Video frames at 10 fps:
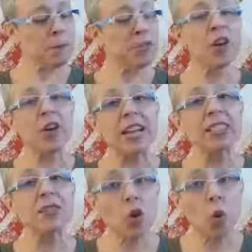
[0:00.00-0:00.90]
There
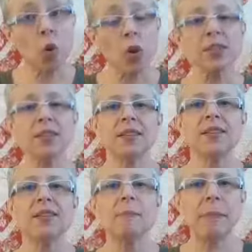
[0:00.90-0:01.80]
is, of course,
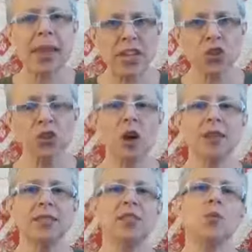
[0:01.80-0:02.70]
the major
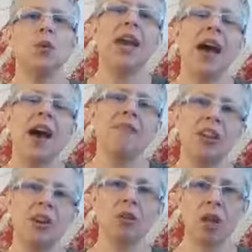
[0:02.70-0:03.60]
losses we have
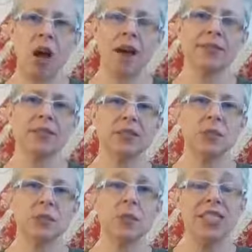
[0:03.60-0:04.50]
in our lives.
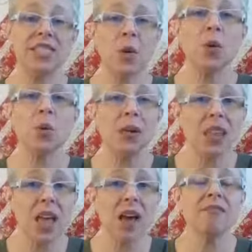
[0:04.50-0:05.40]
When someone we
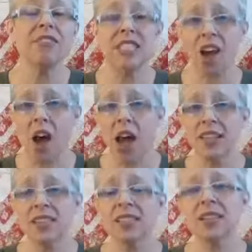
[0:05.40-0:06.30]
love
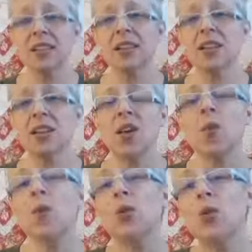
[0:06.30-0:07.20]
dies,
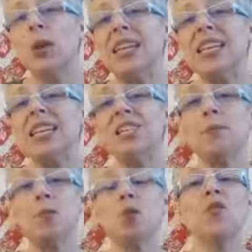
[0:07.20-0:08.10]
when we need to
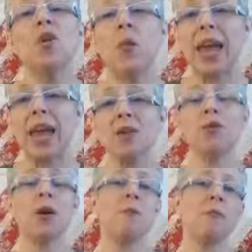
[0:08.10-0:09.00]
move away
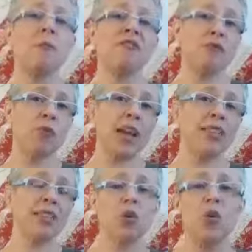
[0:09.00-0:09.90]
from
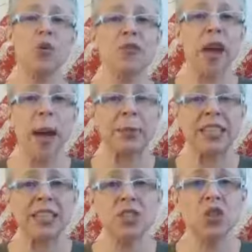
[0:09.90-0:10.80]
friends or
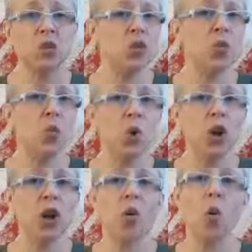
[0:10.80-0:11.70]
family due to
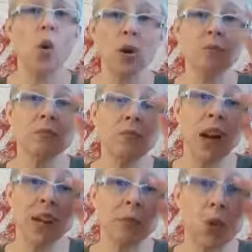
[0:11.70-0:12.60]
work or
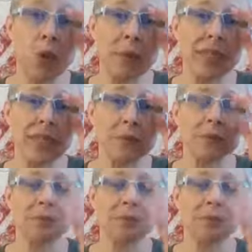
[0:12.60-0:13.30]
unemployment.